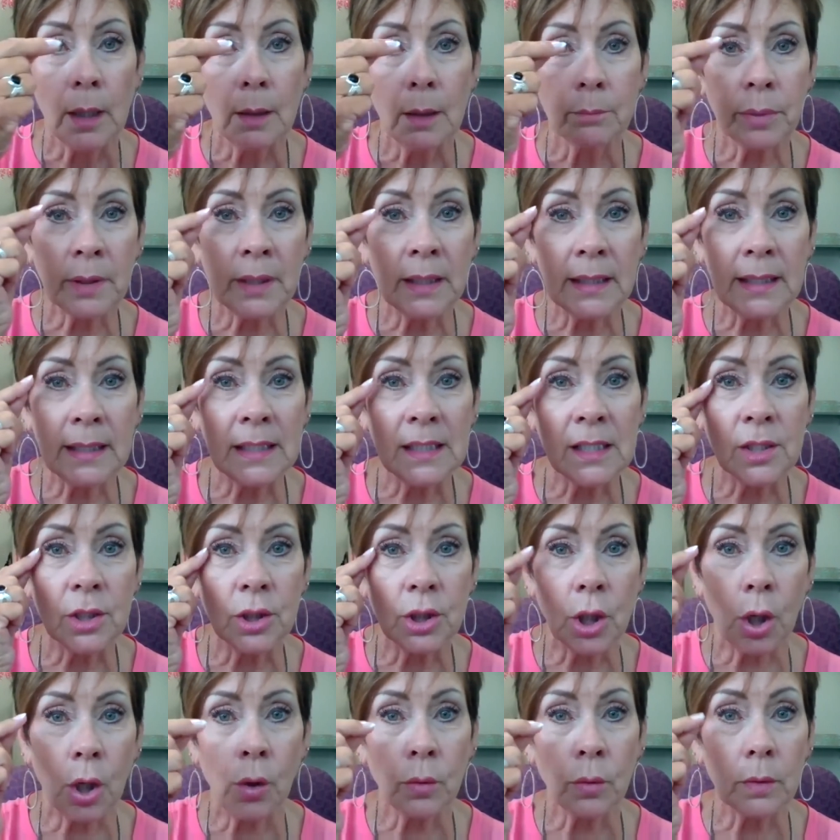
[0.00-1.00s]
Please
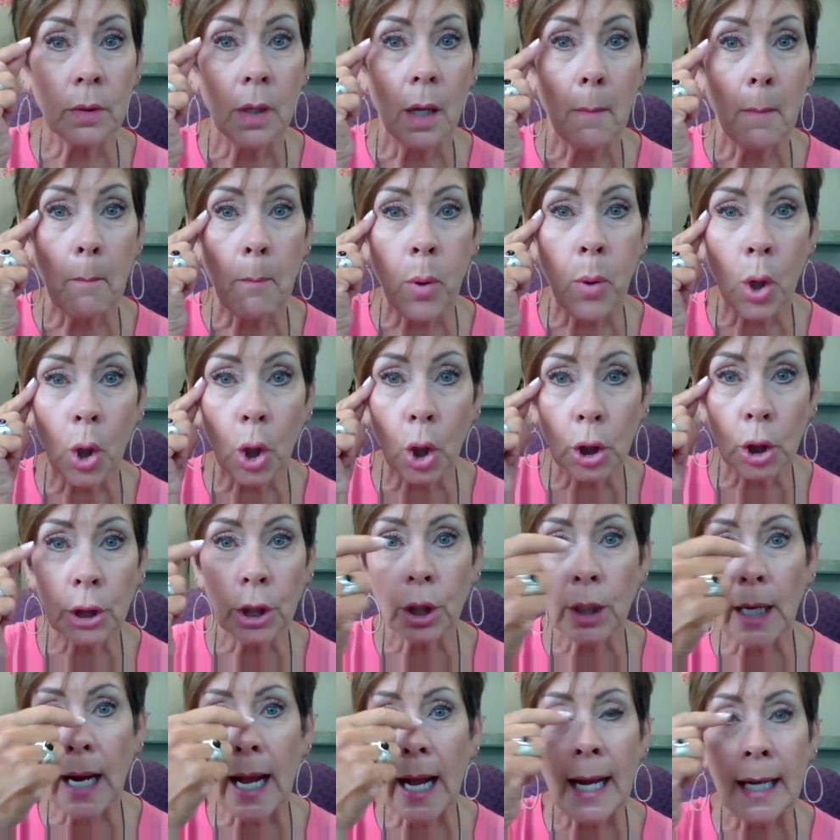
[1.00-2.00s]
don't pull
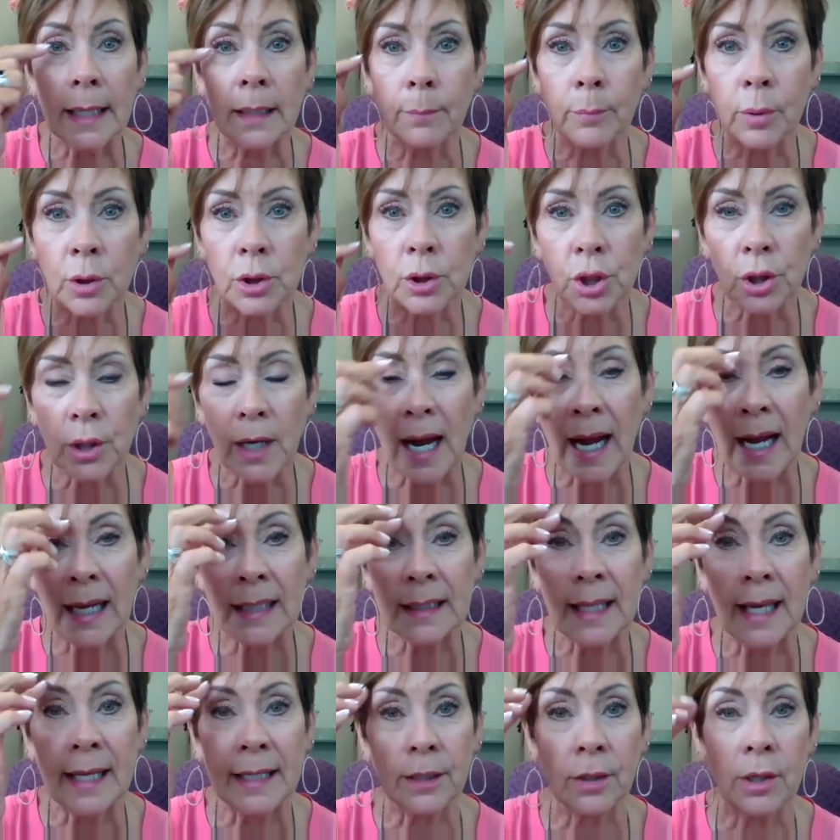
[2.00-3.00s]
your eye to put your
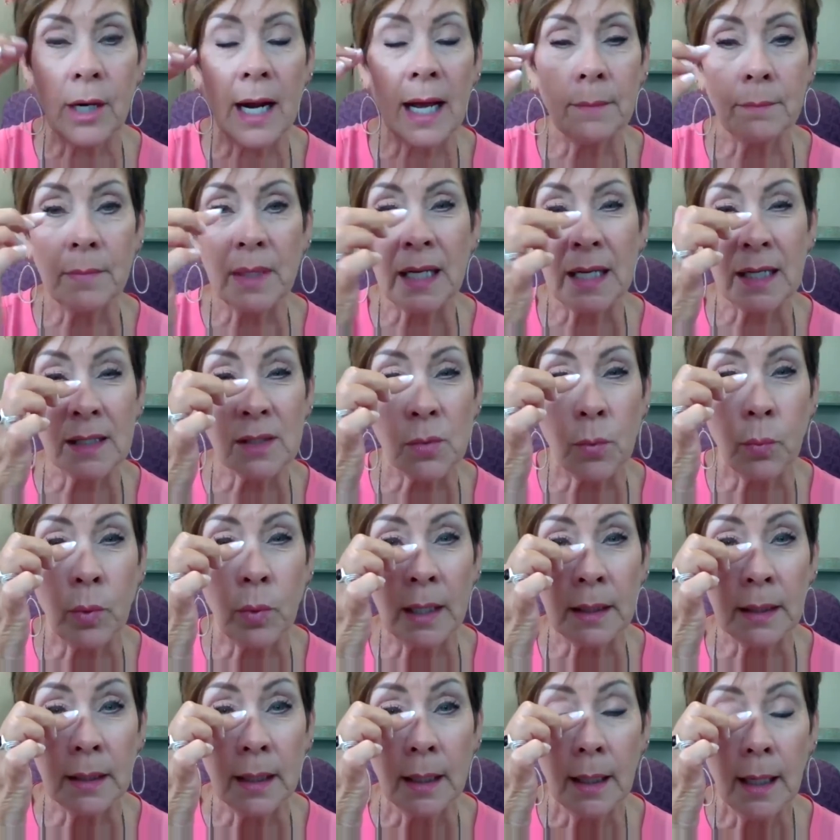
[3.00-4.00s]
eyeliner on, because
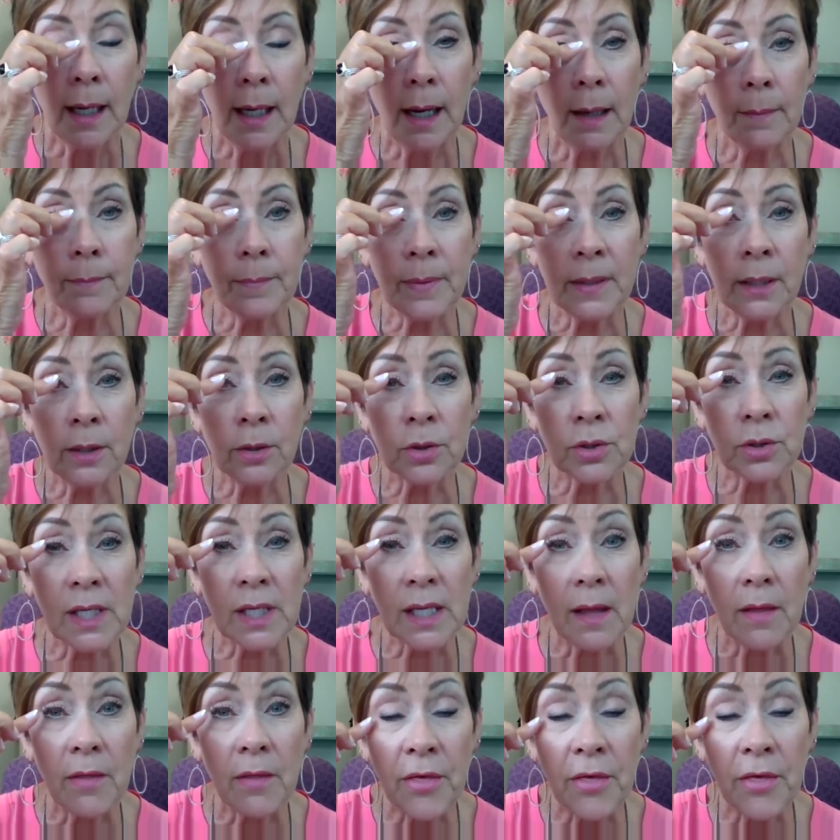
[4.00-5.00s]
what appears
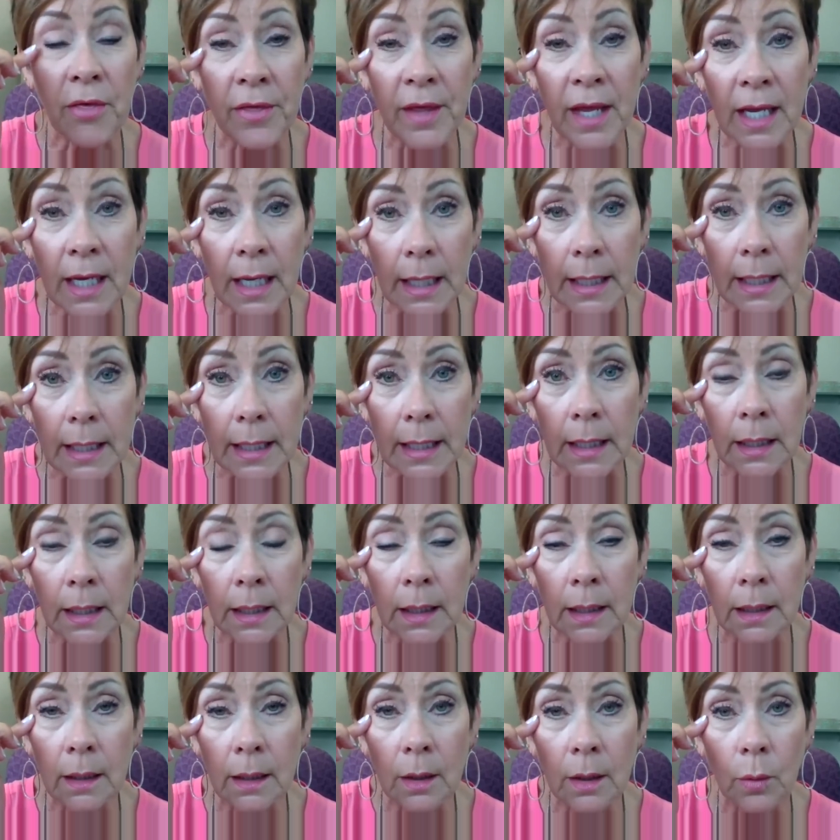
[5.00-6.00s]
thin
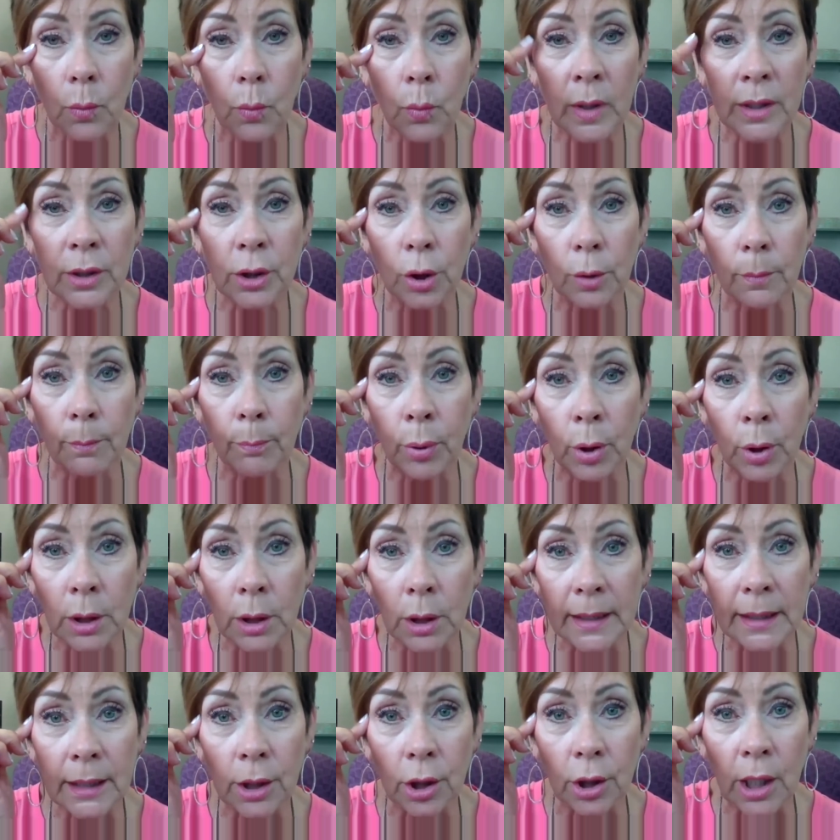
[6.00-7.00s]
when you're
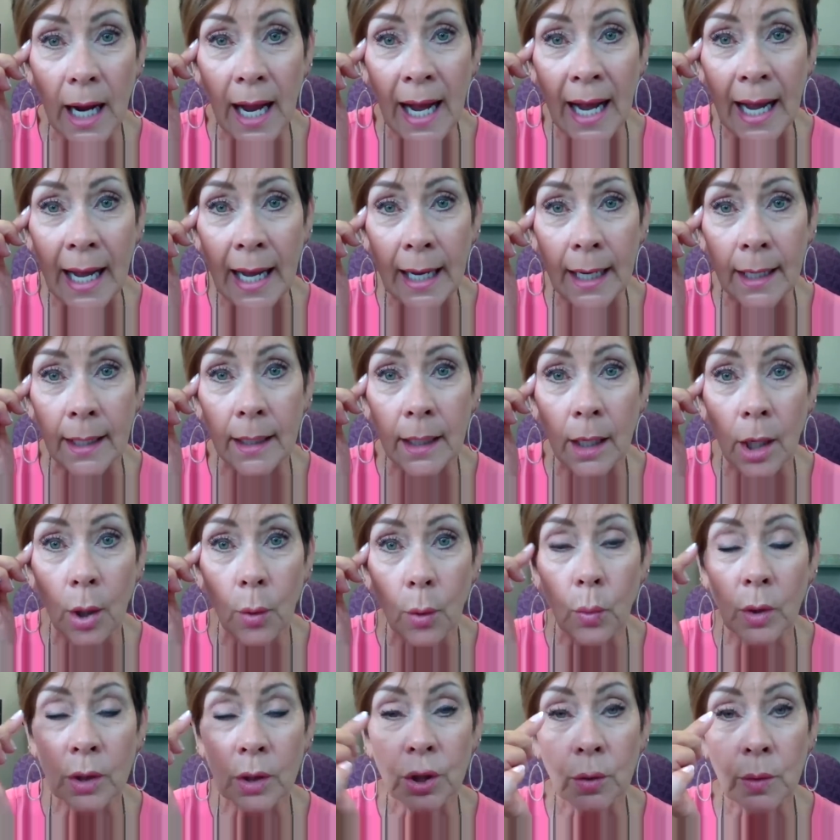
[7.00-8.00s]
pulling your eye,
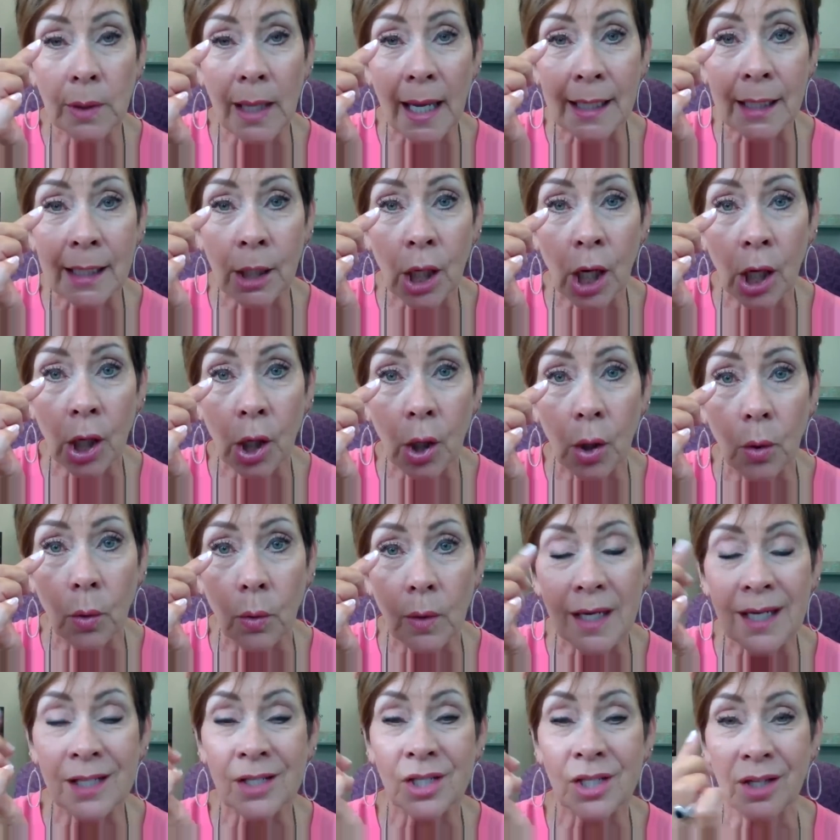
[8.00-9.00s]
when you let
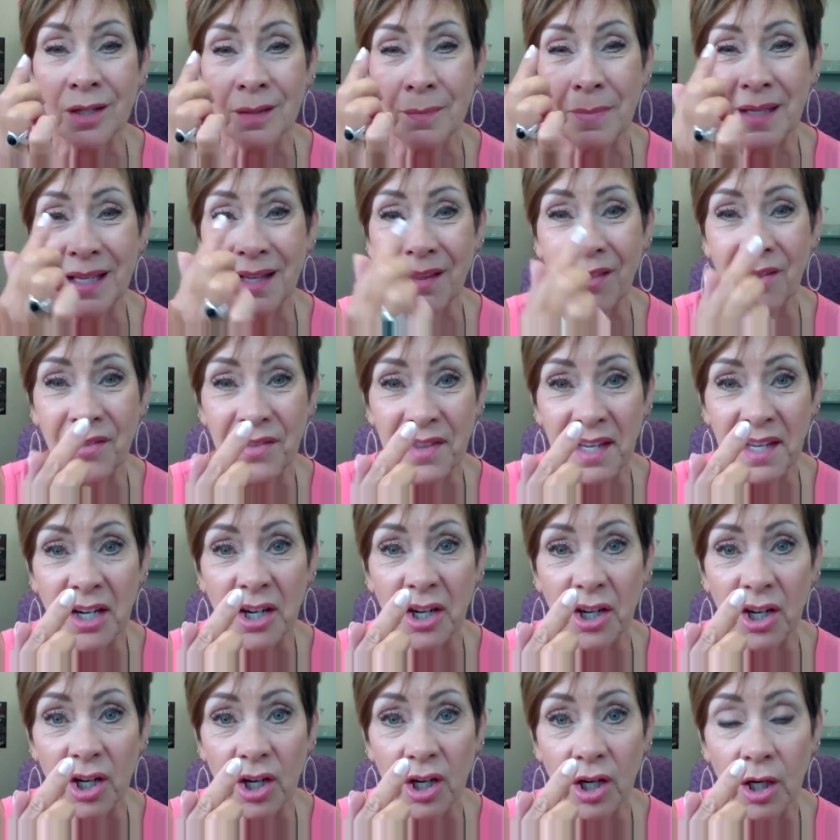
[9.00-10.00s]
go, is going to be a
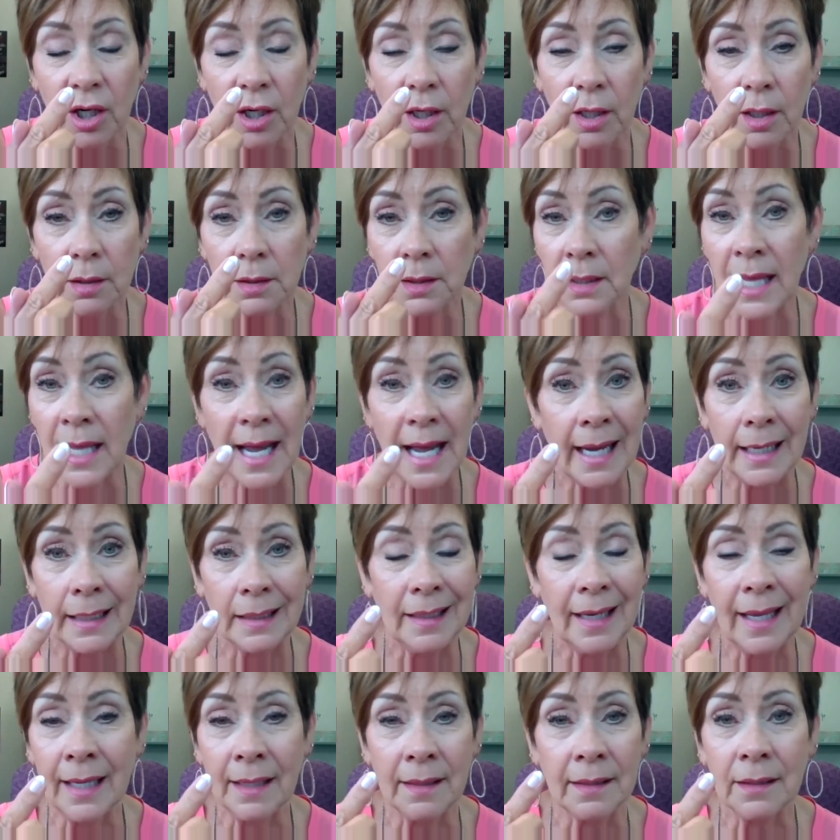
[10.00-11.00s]
thicker line,
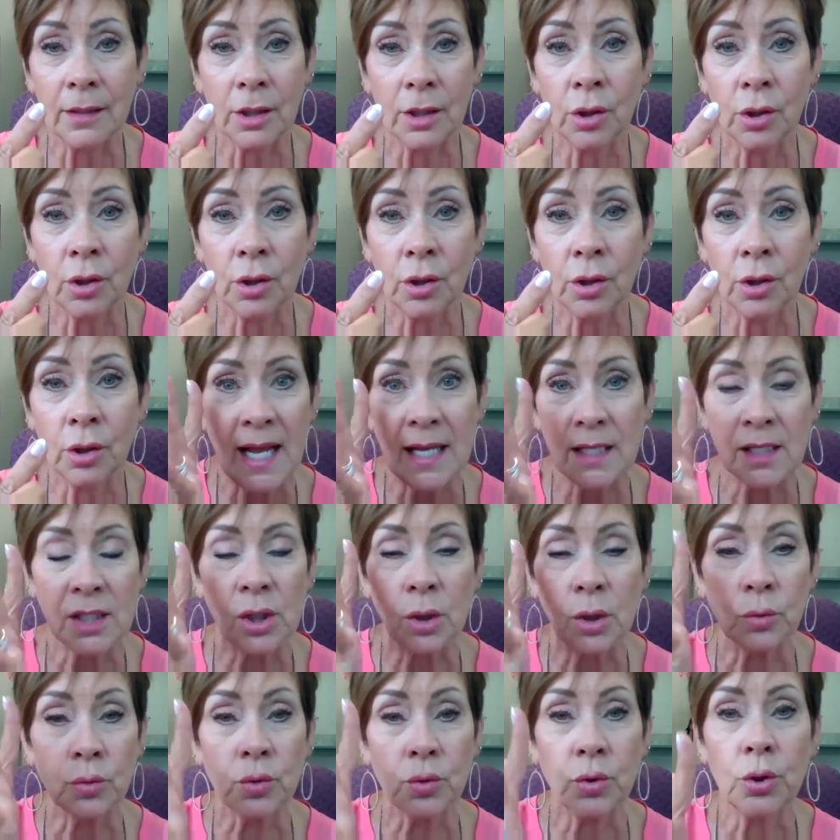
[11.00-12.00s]
and you don't want
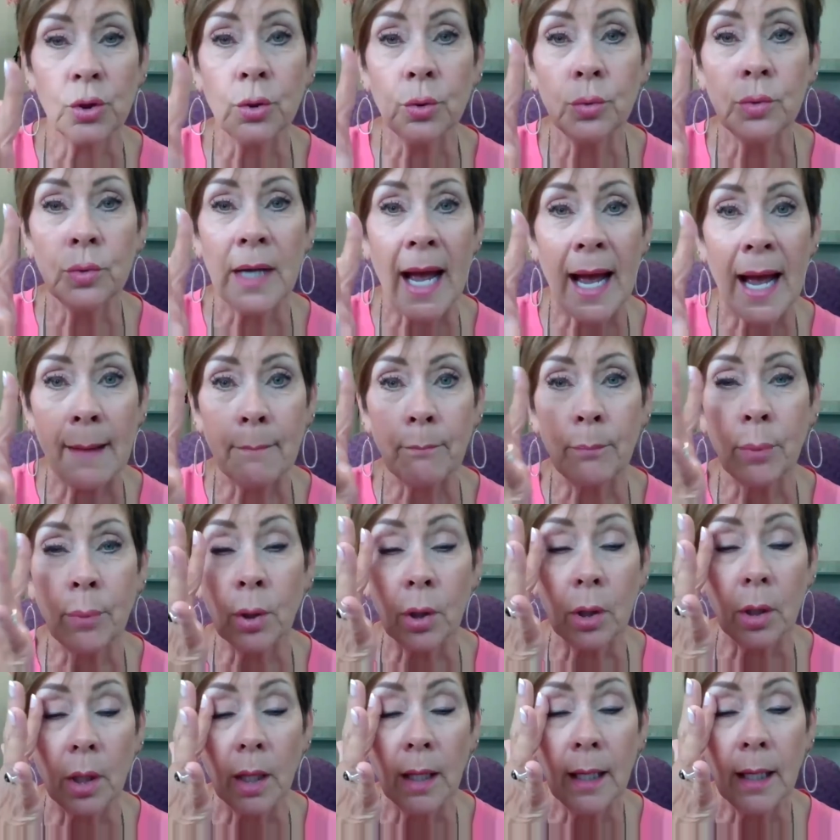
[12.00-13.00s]
that. So do not
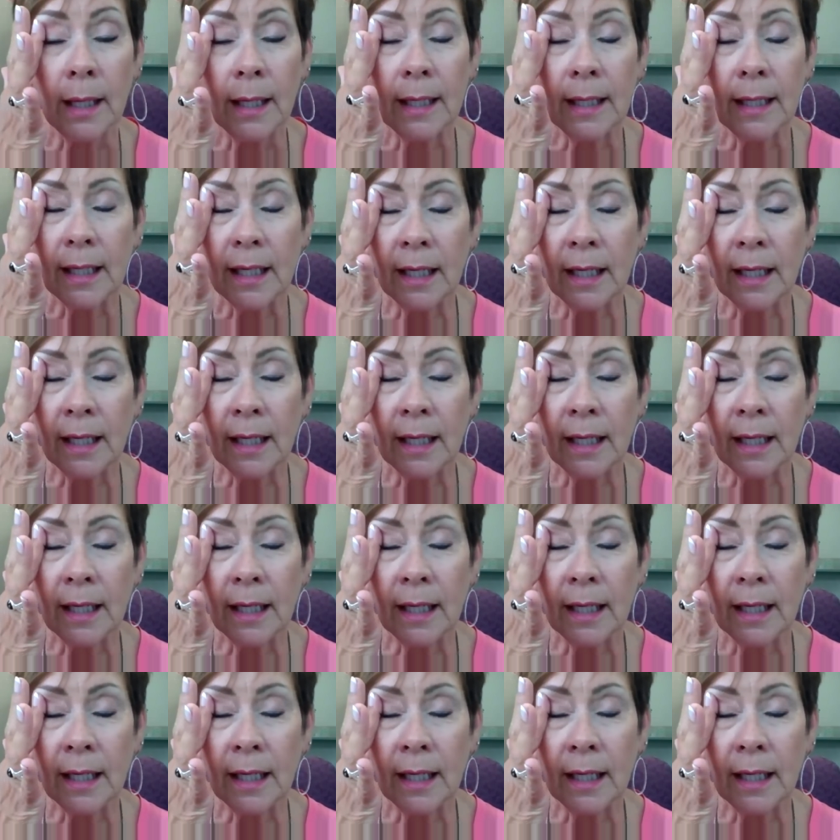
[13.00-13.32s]
pull.